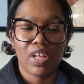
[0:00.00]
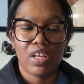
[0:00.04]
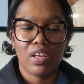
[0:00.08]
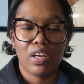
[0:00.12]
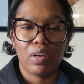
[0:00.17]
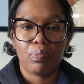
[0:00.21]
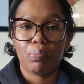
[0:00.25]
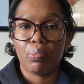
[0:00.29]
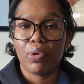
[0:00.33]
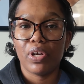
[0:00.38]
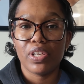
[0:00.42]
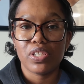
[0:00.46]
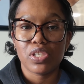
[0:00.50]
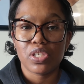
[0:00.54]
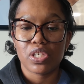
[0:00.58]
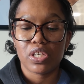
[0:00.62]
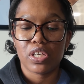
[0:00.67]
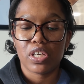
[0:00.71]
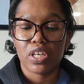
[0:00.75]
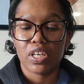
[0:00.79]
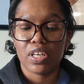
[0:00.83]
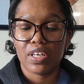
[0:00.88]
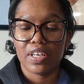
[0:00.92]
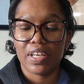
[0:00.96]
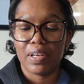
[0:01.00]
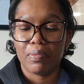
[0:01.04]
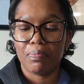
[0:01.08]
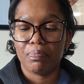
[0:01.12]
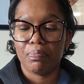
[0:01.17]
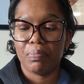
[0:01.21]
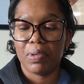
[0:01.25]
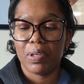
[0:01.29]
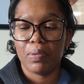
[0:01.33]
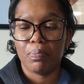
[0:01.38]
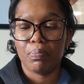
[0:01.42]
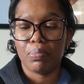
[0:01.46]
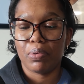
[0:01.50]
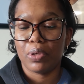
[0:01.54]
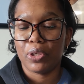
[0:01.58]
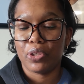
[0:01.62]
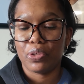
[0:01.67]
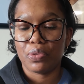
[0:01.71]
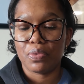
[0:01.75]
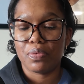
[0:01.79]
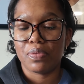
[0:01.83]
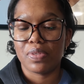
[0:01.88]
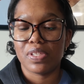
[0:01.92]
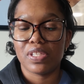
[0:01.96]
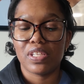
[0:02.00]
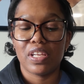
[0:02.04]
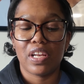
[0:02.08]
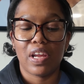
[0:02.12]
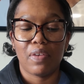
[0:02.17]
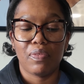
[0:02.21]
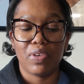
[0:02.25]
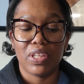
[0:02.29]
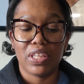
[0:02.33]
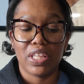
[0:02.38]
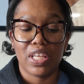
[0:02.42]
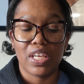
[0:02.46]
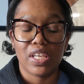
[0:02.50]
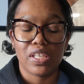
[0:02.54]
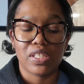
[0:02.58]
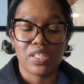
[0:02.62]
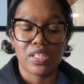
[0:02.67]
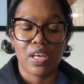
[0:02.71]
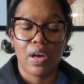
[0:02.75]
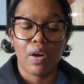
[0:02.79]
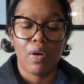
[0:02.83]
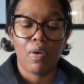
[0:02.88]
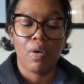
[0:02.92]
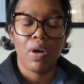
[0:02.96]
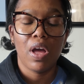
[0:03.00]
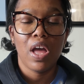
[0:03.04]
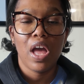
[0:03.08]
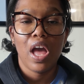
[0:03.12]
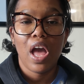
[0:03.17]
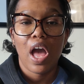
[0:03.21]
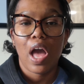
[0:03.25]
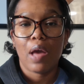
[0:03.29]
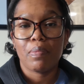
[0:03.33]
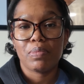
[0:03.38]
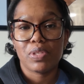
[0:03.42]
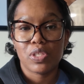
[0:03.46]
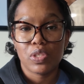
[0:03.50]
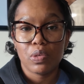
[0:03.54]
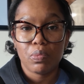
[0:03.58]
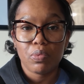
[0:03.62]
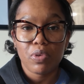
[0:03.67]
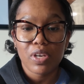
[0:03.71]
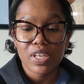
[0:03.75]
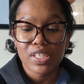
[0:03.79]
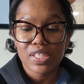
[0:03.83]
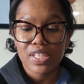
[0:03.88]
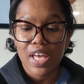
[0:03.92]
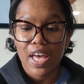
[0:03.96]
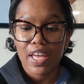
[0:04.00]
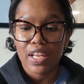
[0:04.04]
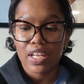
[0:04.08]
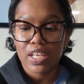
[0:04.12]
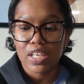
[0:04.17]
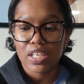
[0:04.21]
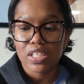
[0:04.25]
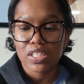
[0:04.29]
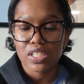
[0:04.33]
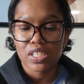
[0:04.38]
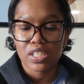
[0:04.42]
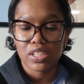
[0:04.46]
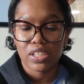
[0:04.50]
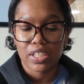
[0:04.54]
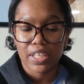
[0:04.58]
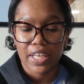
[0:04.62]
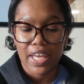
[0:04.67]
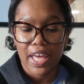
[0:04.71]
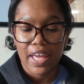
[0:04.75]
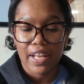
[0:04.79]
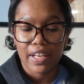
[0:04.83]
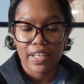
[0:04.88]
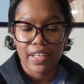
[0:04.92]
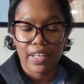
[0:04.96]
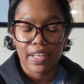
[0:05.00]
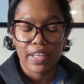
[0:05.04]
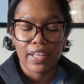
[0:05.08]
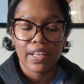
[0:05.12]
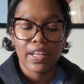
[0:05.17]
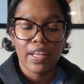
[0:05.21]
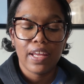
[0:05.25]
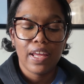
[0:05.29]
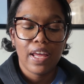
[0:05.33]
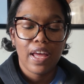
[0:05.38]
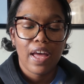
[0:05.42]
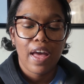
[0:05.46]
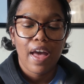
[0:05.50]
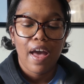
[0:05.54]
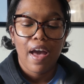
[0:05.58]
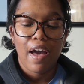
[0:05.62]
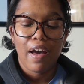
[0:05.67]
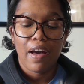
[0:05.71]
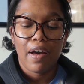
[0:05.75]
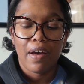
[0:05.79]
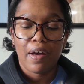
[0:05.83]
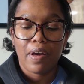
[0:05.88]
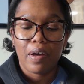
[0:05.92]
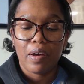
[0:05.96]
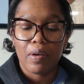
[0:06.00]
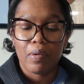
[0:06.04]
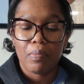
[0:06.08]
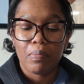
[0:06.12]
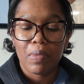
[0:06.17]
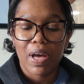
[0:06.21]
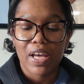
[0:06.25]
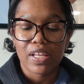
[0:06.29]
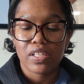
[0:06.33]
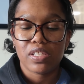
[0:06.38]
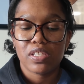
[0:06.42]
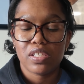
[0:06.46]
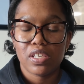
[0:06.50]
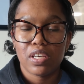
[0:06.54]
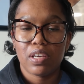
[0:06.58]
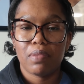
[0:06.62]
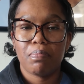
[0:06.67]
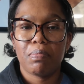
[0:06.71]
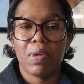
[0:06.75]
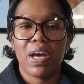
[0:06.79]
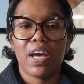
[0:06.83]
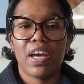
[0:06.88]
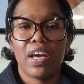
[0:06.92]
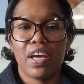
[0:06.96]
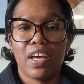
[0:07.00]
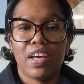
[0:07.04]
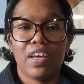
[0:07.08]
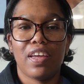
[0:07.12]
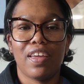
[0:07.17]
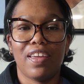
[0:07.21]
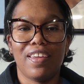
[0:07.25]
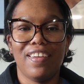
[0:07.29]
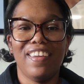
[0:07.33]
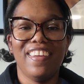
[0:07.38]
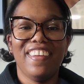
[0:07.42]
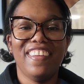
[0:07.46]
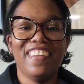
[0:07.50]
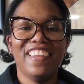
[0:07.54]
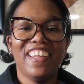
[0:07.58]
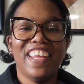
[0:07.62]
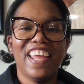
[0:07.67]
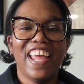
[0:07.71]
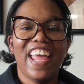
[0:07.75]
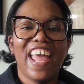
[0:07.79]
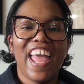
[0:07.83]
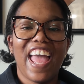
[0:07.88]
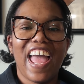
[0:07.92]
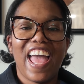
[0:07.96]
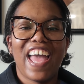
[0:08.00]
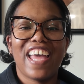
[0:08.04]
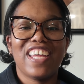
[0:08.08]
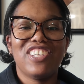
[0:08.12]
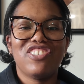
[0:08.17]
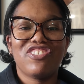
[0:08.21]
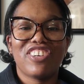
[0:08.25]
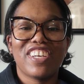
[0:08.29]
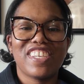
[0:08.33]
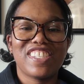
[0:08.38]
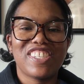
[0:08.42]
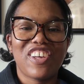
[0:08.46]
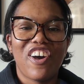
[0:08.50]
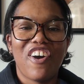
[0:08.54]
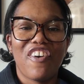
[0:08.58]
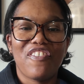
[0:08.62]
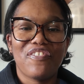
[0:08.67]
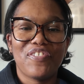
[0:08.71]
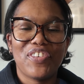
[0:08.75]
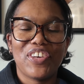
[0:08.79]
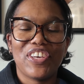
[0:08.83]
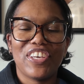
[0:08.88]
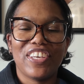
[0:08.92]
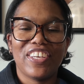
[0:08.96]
a printer and be produced and everything. So I'm super excited to look at it. I took my address off